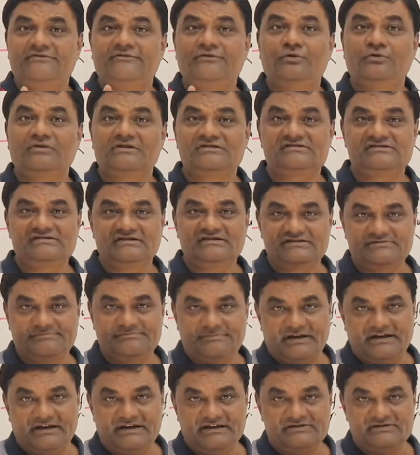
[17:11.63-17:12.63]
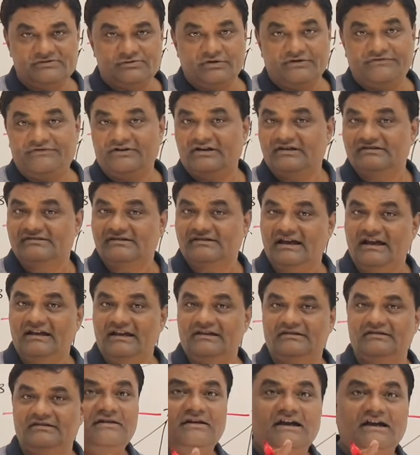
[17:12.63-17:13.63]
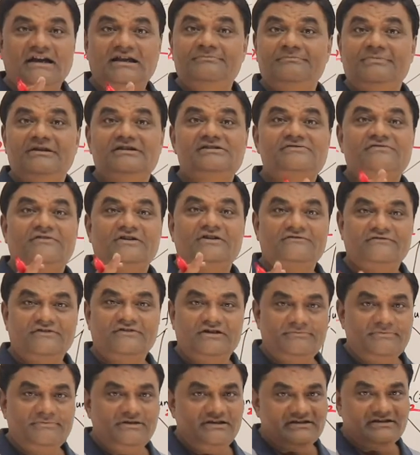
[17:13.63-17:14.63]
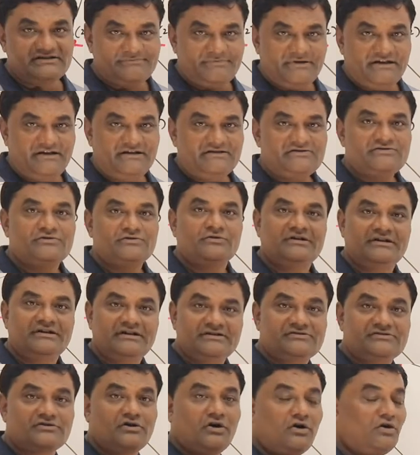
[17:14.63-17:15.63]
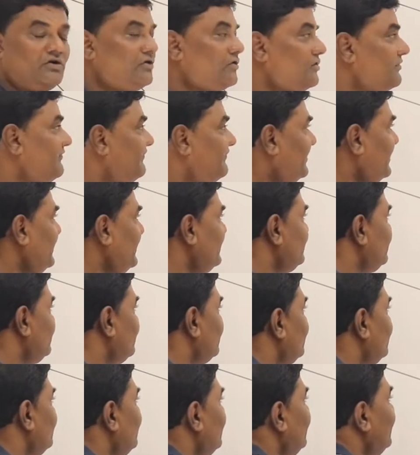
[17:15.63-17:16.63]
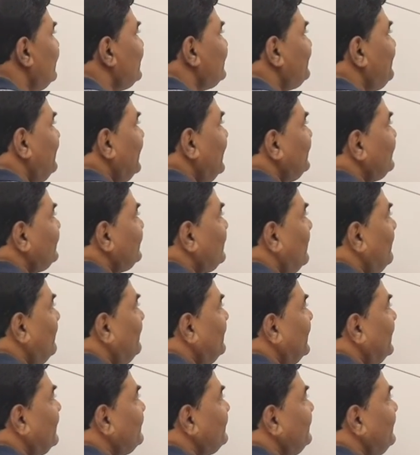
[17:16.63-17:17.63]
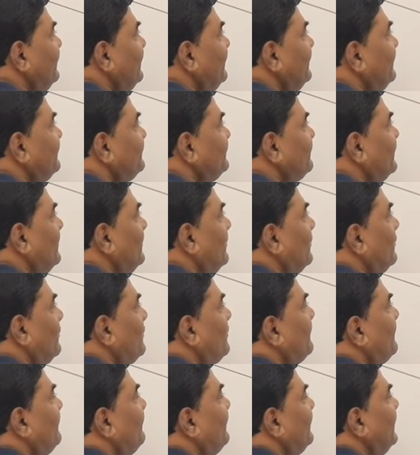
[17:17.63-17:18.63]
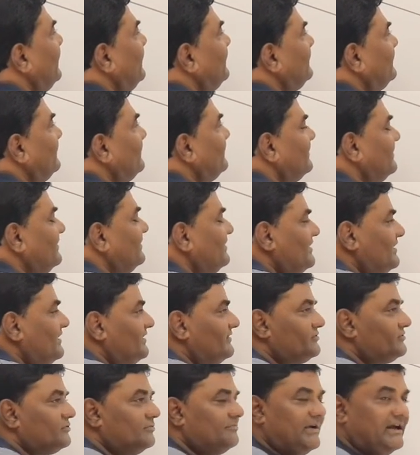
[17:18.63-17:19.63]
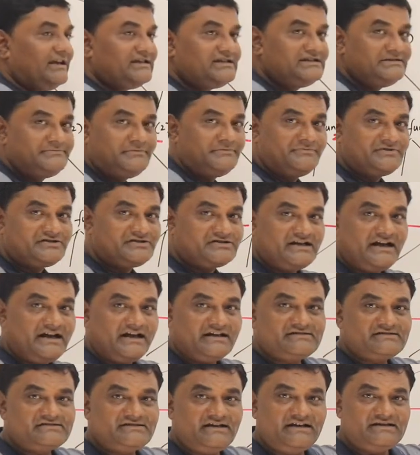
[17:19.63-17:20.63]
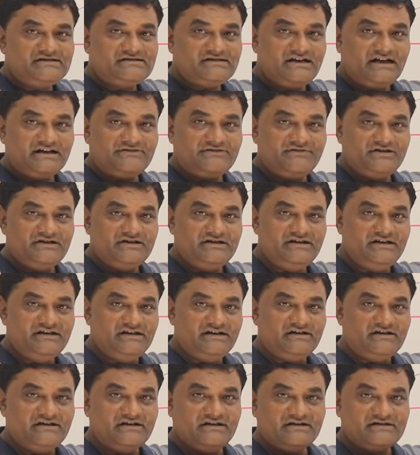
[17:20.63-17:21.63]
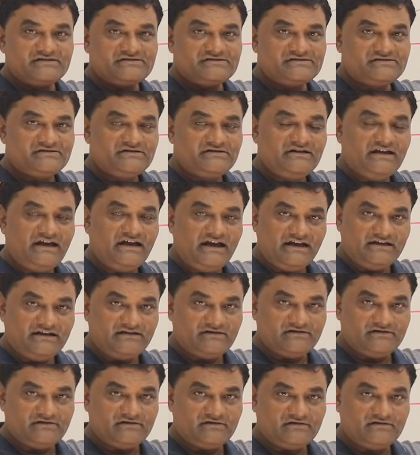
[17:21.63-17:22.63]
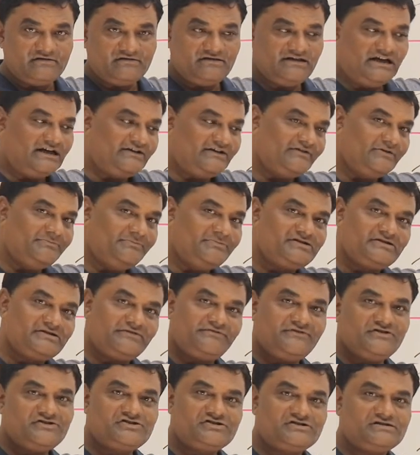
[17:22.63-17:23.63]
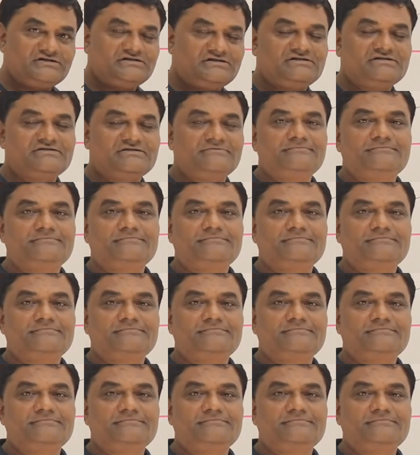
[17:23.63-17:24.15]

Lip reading: 4 is the space. So if it is n, n plus 1 will be the space. So it is order of n. Space complexity is order of n. So maximum stack size that we need is n. That will be sufficient.